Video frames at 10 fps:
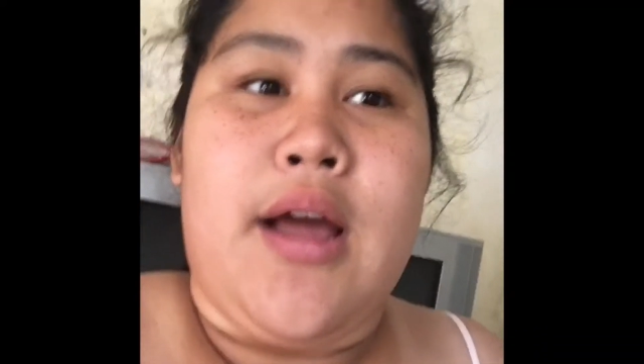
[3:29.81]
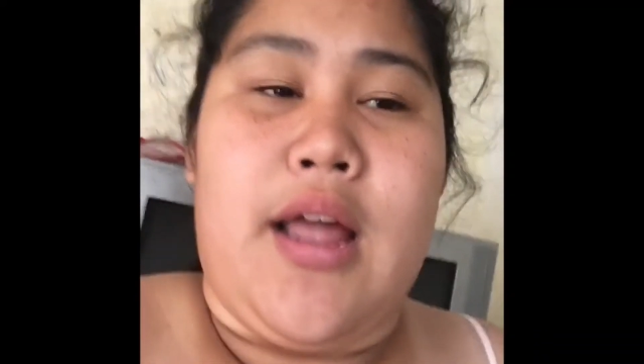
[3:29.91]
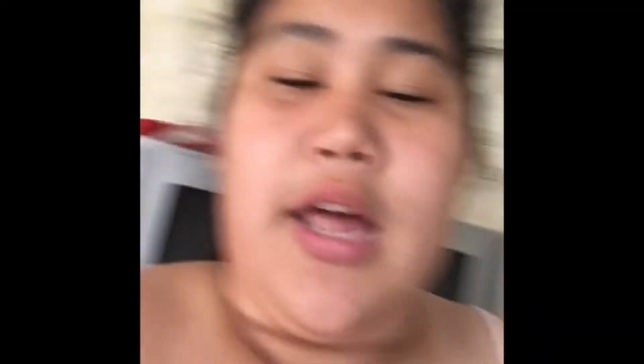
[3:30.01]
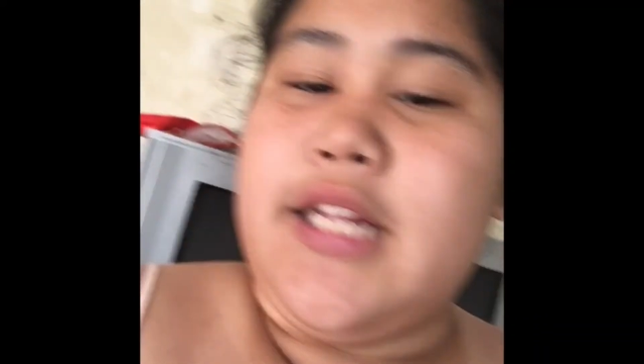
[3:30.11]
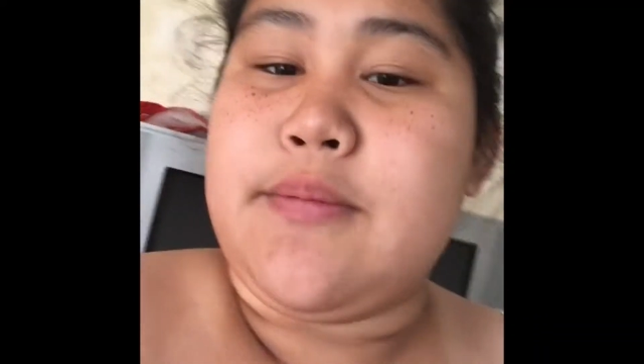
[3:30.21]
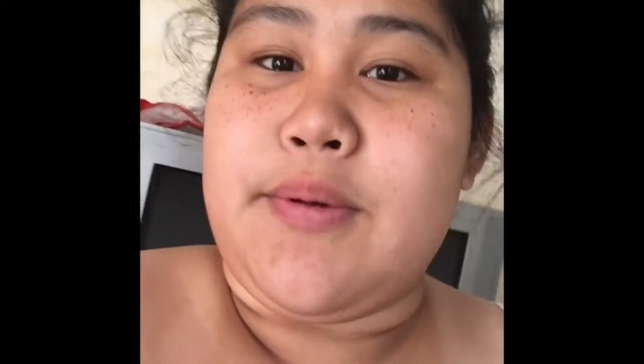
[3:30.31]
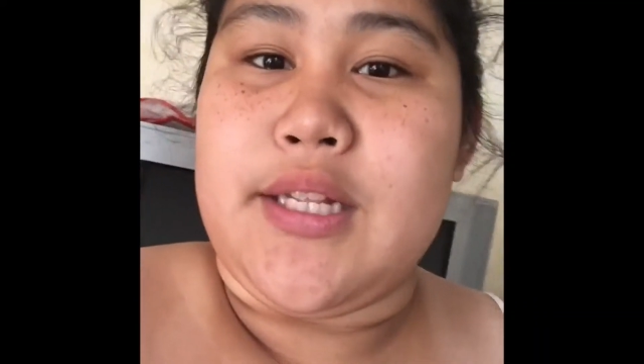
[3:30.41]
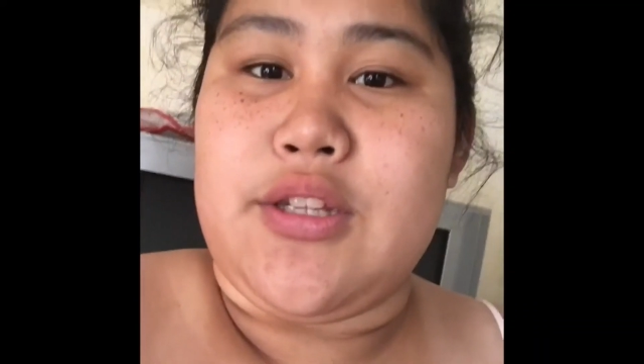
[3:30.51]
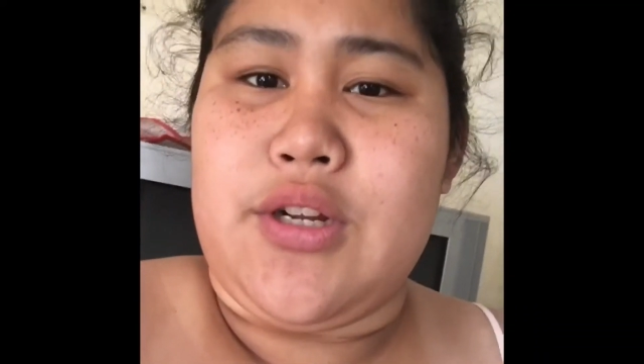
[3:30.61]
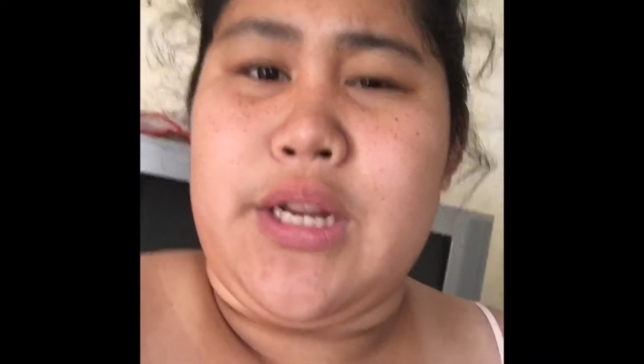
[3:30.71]
a lot
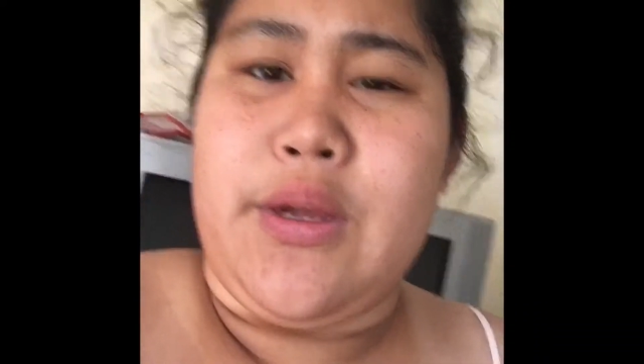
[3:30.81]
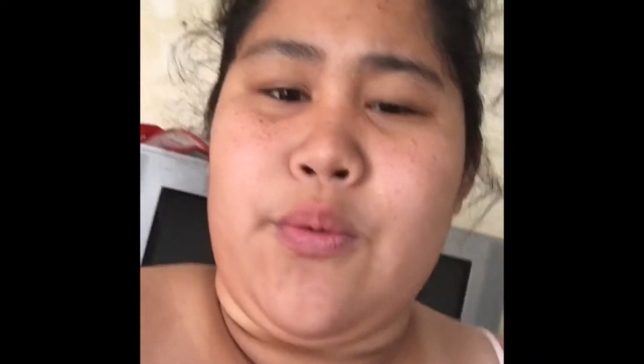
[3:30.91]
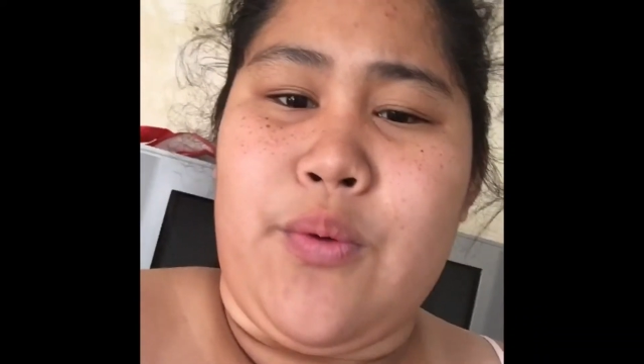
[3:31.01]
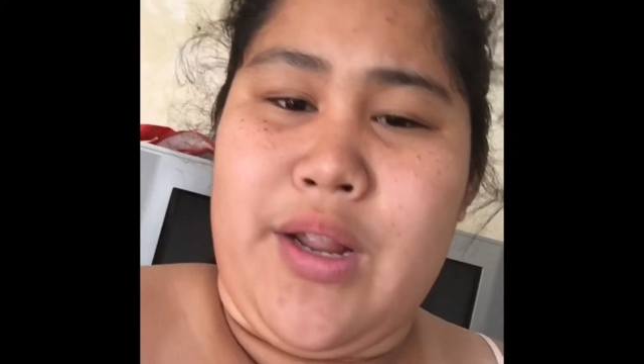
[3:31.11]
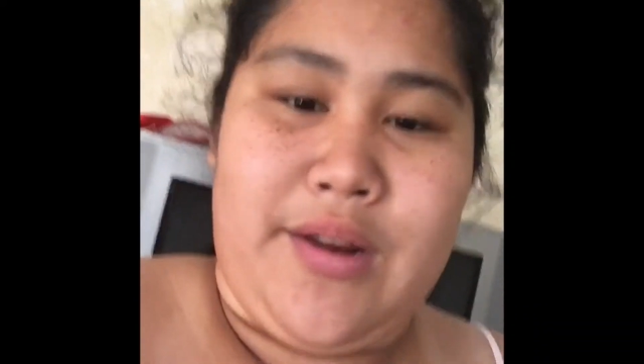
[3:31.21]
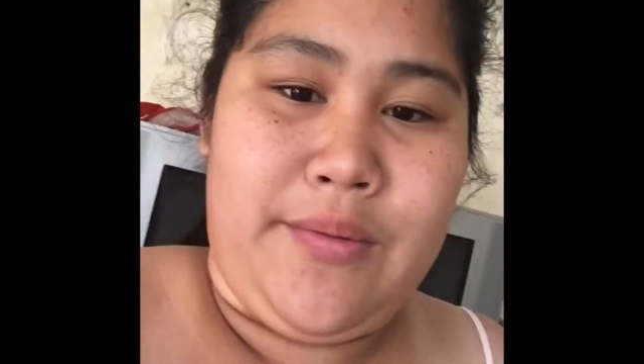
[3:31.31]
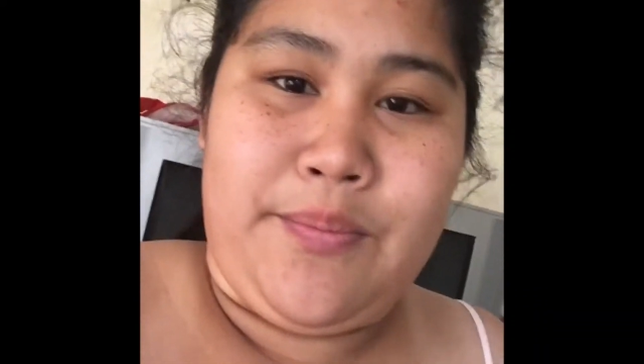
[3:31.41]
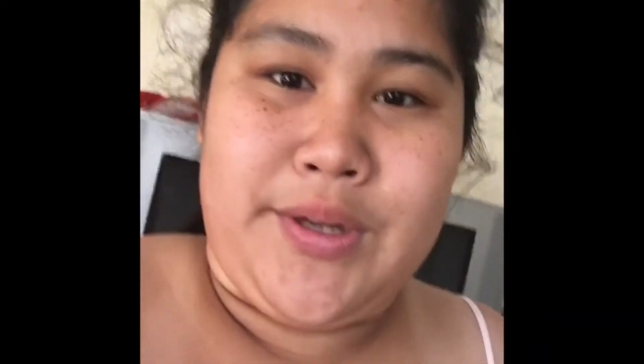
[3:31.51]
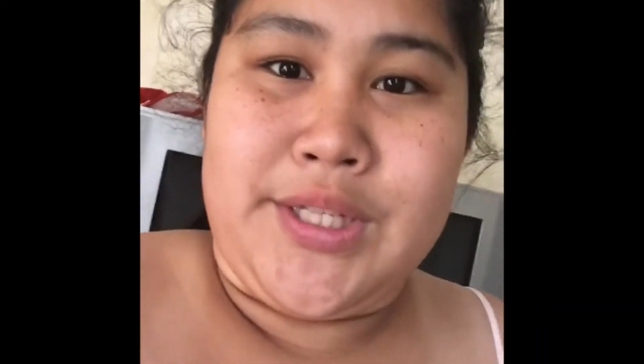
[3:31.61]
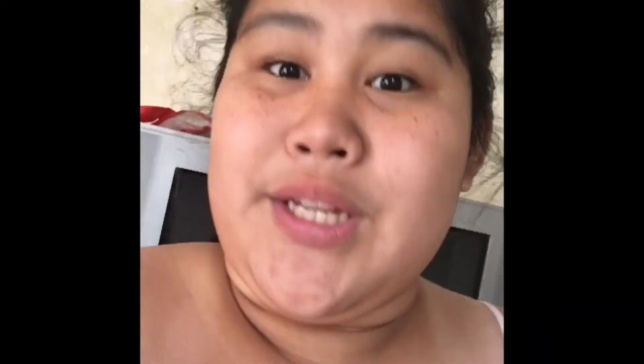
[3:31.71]
but only one
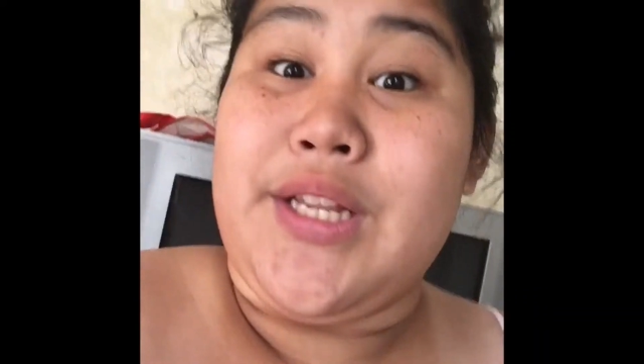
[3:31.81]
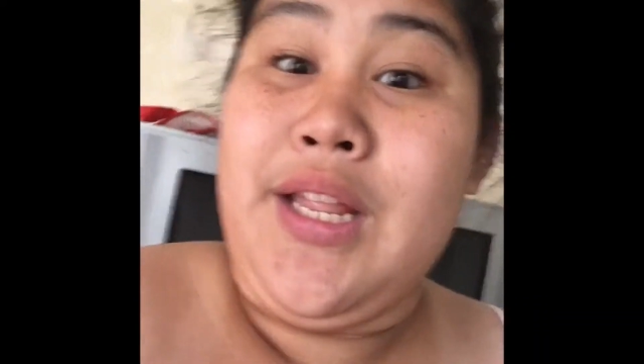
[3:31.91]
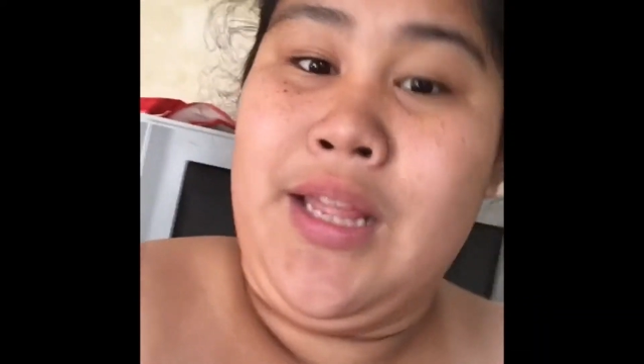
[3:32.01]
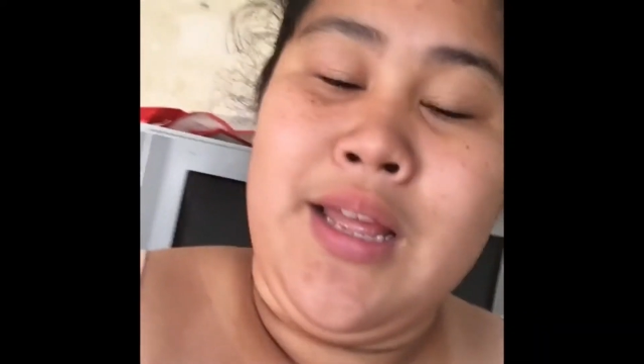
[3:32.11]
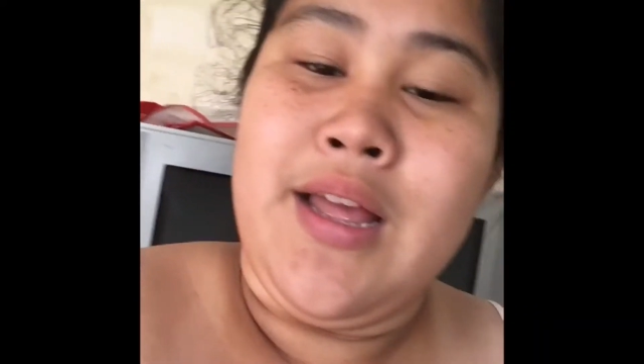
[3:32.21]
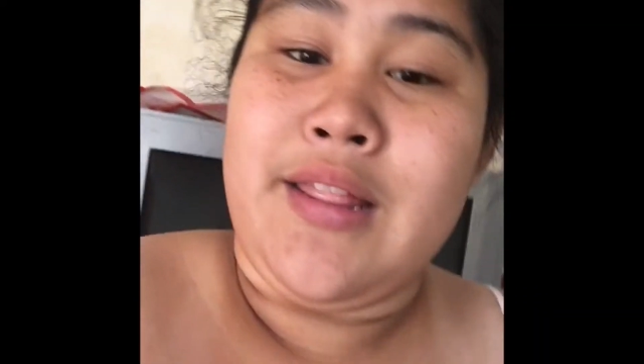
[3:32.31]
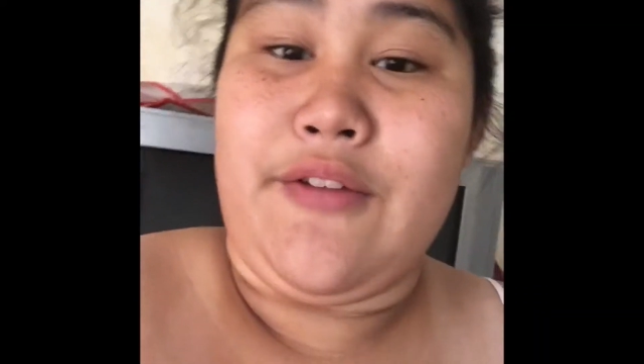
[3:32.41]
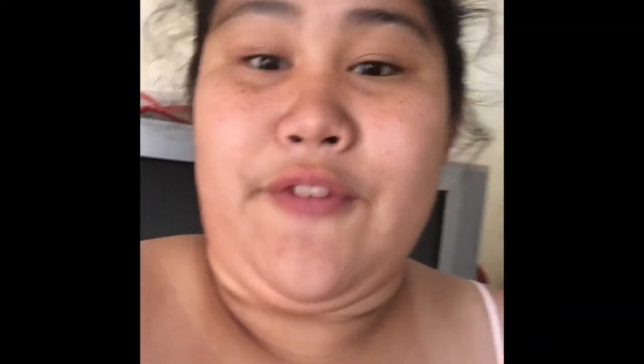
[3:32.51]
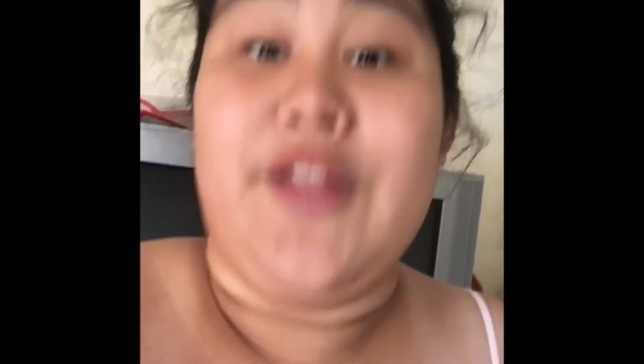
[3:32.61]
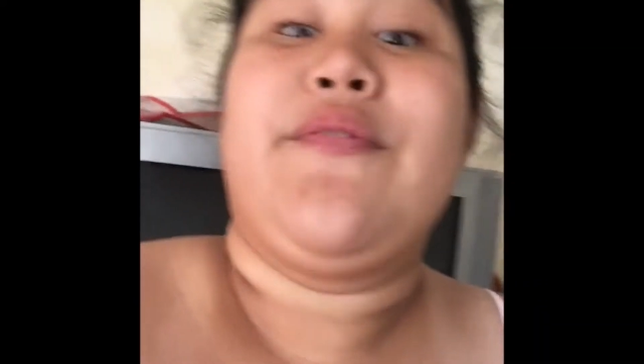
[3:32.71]
person the
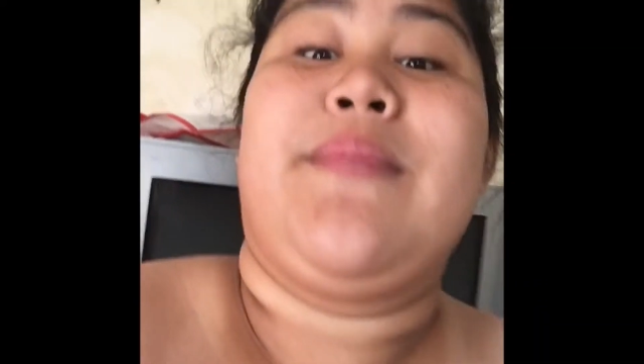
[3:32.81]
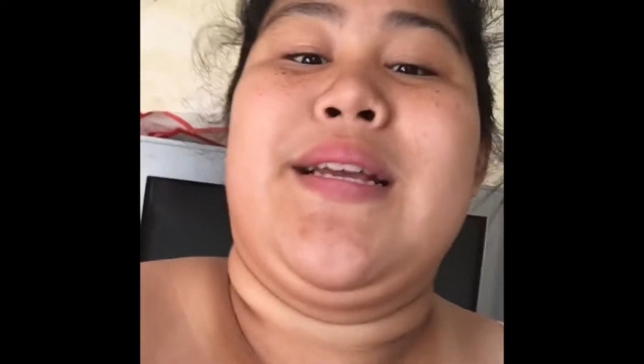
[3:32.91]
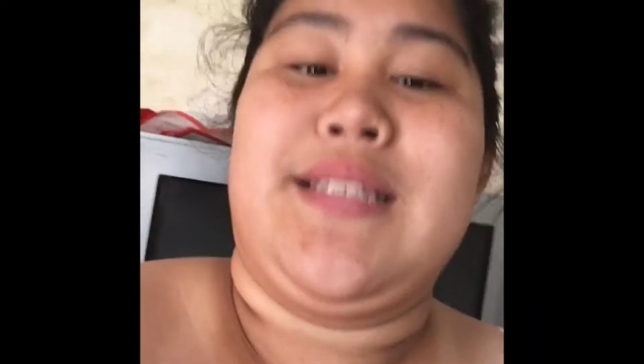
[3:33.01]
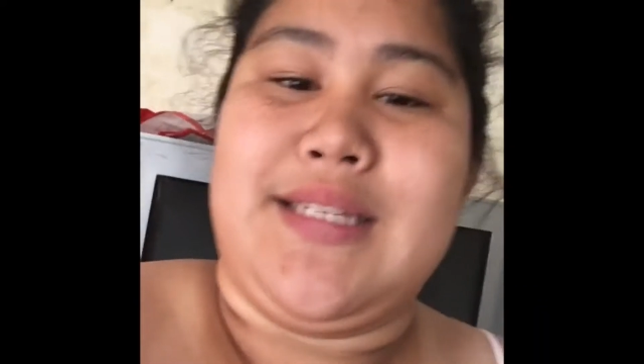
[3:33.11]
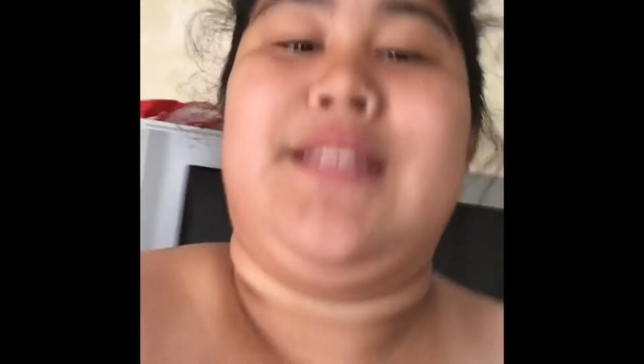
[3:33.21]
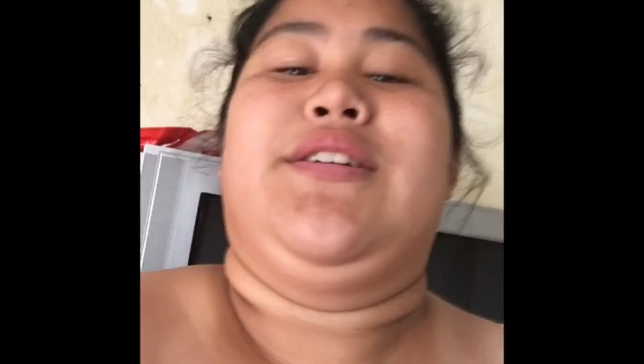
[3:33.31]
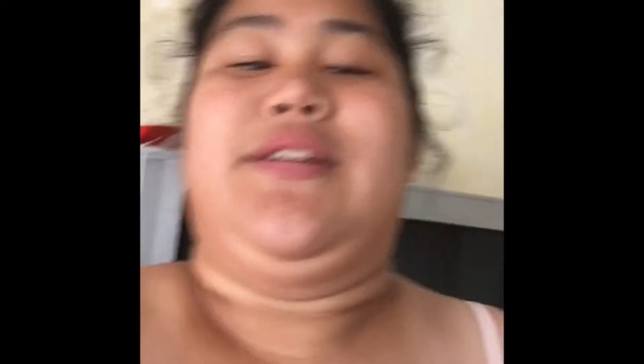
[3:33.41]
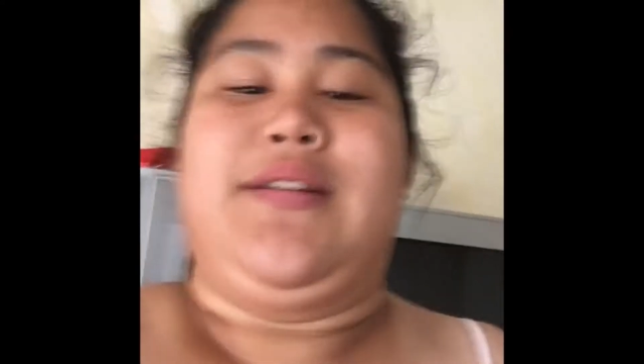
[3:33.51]
friend of my sister